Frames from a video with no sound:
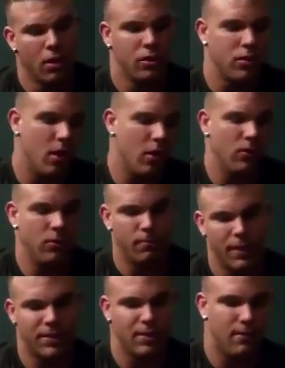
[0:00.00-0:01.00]
So
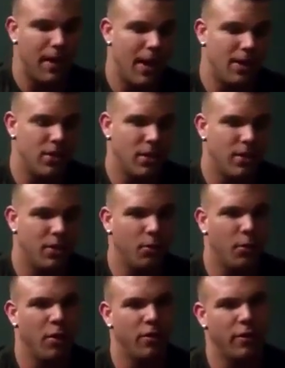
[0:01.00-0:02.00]
mix and match.
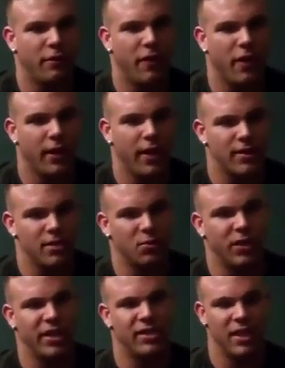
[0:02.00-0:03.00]
The fun gets is
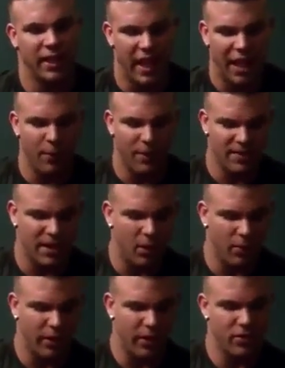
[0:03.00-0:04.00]
when you get to like 8 weeks
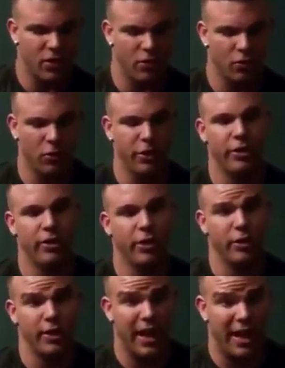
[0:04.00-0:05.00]
out, when you start throwing
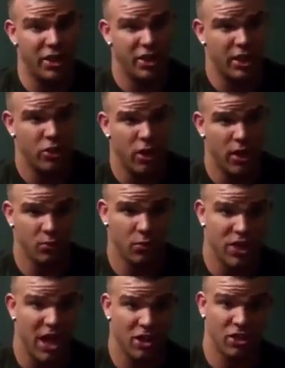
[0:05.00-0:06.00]
your DHT drugs,
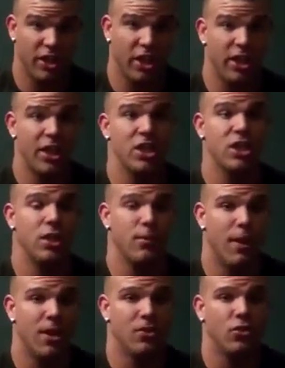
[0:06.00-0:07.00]
which actually condition the
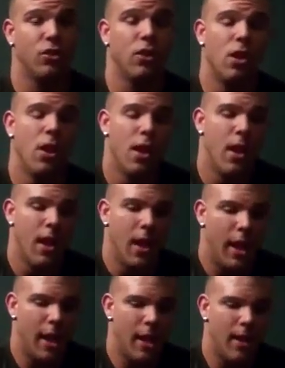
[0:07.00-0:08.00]
muscle.
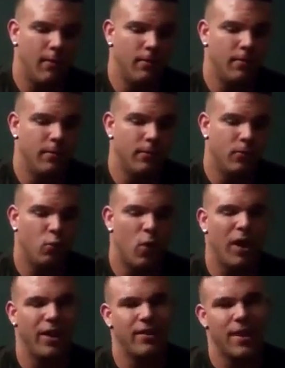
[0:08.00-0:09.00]

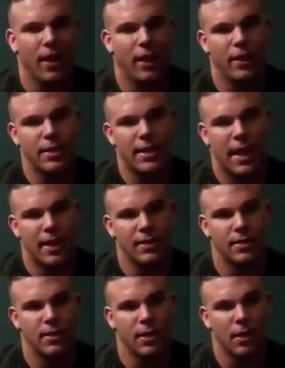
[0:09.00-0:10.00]
Running DECA and
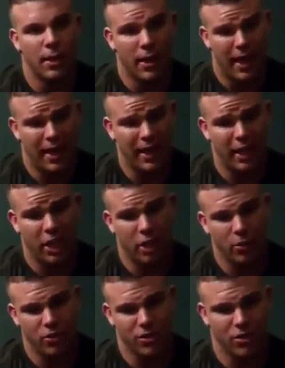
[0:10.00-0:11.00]
test and
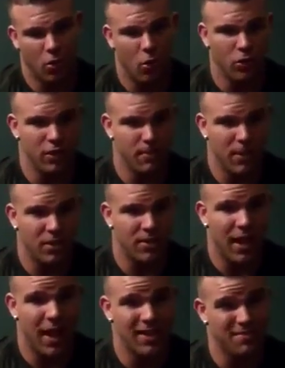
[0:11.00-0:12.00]
EQ is just to hold as much
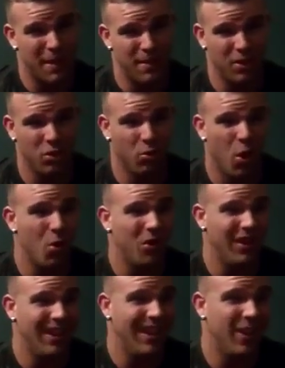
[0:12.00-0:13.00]
size. Maybe you grow a
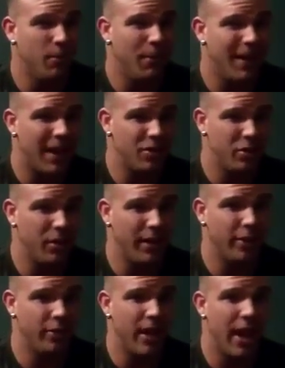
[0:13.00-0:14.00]
little bit as you
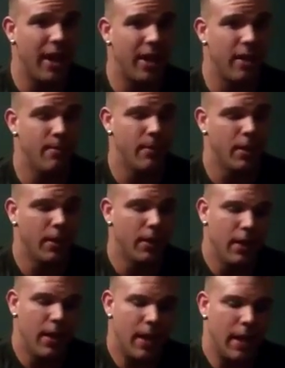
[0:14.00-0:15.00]
clean your diet up.
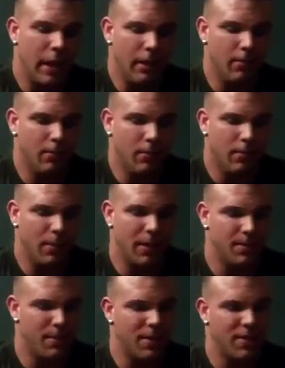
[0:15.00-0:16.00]
But
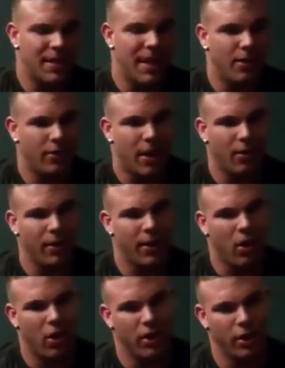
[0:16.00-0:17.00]
as much as that, you're not really
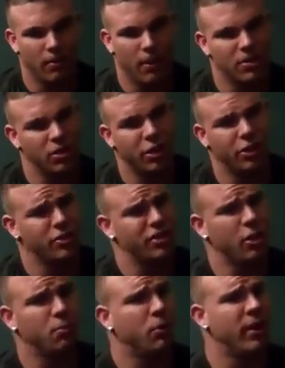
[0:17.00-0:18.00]
hardening your muscle. You're
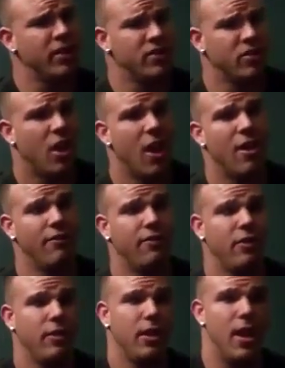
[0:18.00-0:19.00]
still pretty
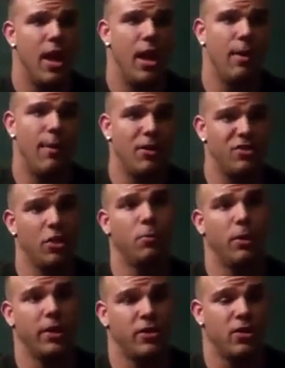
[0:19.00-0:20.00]
soft. I was still
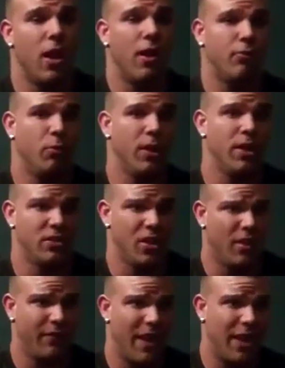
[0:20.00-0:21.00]
pretty soft, really
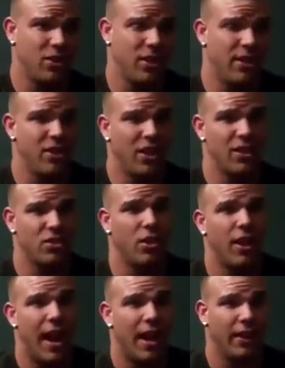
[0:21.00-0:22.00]
soft actually, until I
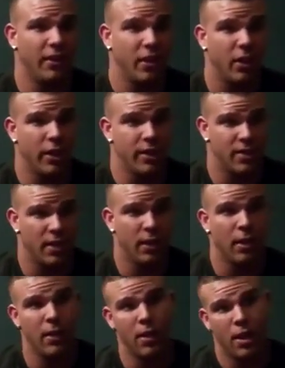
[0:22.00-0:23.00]
started adding the goodies in
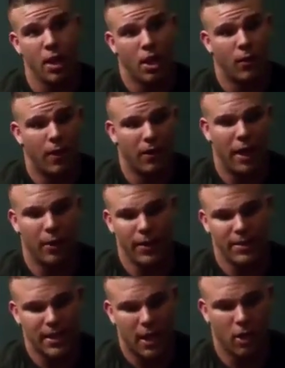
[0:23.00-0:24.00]
around 8
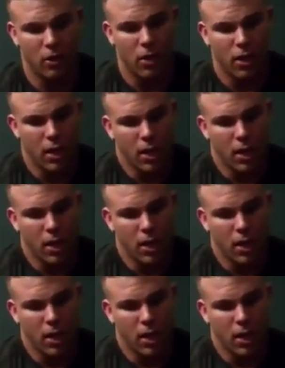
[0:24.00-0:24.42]
weeks out.